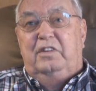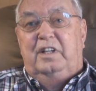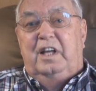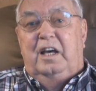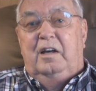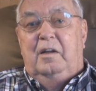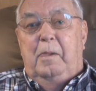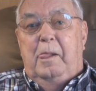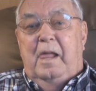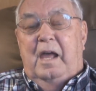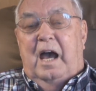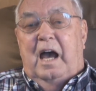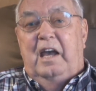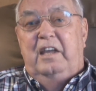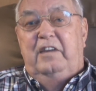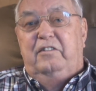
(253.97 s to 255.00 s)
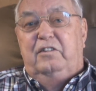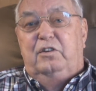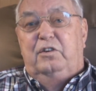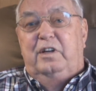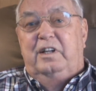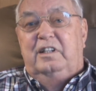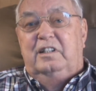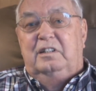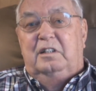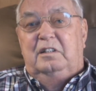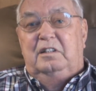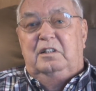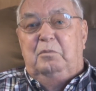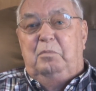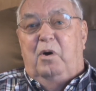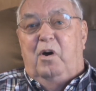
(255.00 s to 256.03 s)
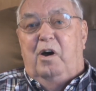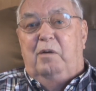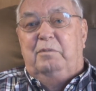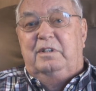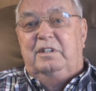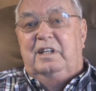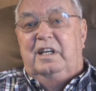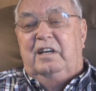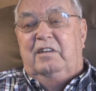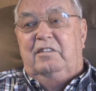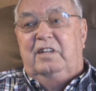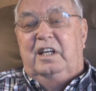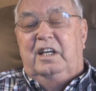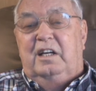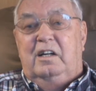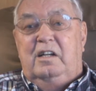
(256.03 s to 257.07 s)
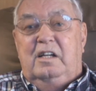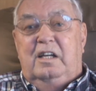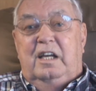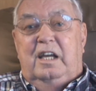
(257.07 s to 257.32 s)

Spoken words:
And I even rented an apartment down there